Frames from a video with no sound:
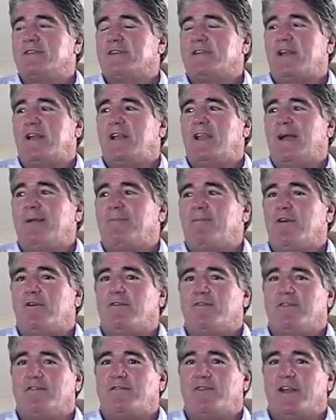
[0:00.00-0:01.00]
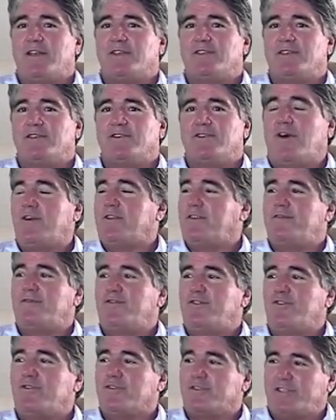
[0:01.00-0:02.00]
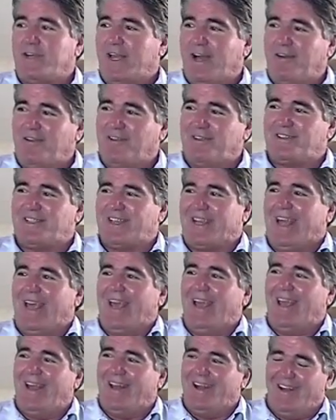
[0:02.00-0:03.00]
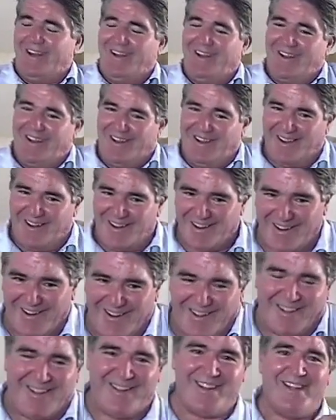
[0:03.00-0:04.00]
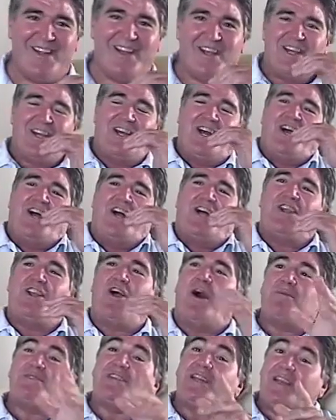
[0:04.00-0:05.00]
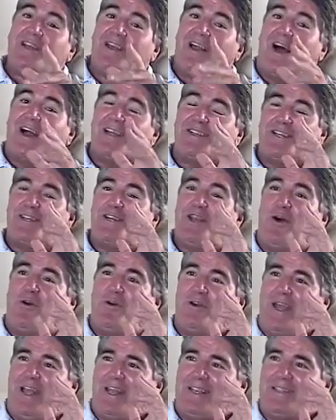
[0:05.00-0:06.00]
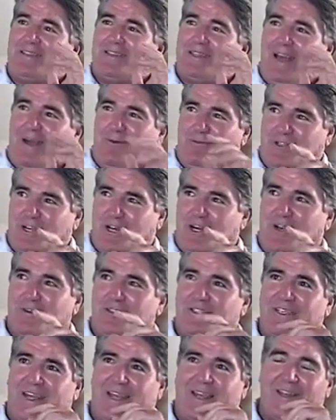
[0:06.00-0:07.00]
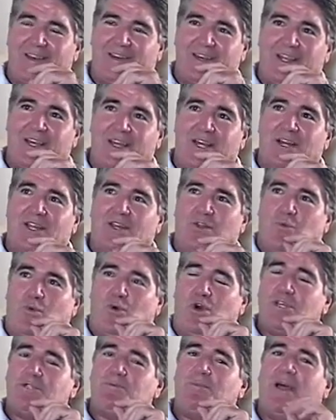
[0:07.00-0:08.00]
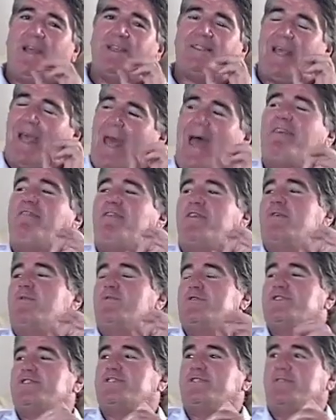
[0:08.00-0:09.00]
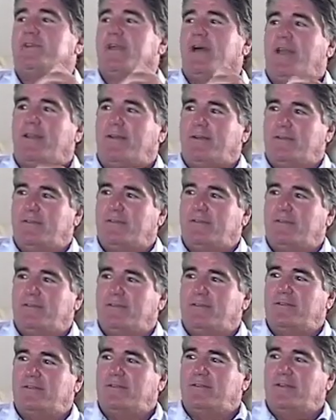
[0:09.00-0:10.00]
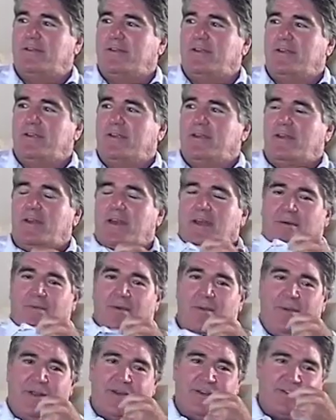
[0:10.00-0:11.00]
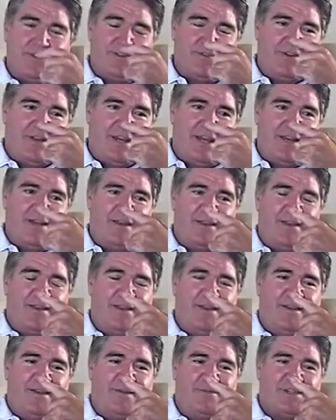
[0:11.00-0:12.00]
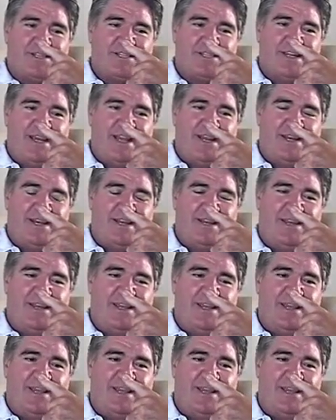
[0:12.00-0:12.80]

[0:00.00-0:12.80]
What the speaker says: climbed over the fence and knocked the doors down to get in. No, I'm telling you lies. No, that was a close second. The worst place ever was Sudan. We went to Sudan and we stayed in